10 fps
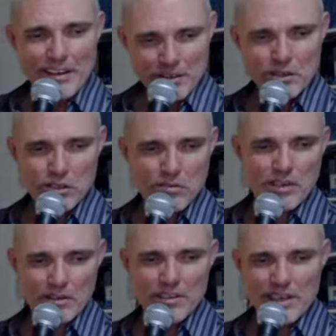Did you
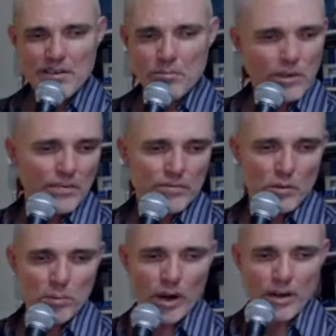know that? We have no
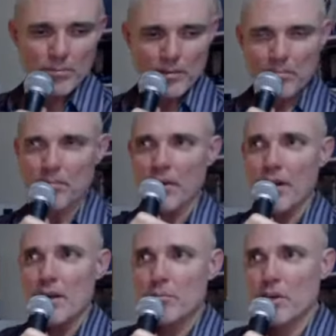problem
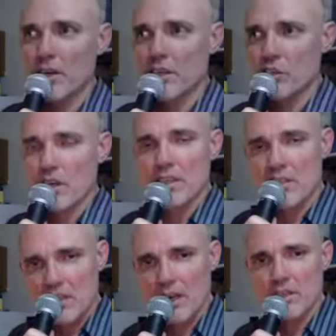because she has
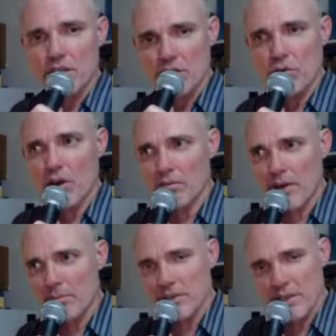such a strong
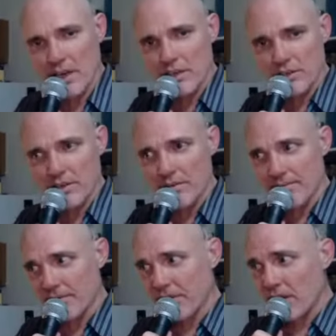reputation.
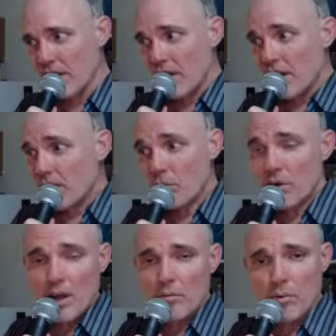We're
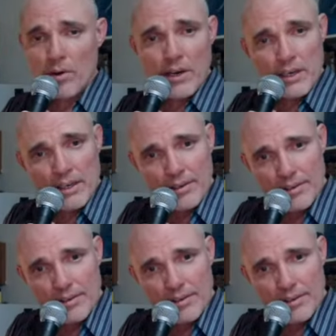not worried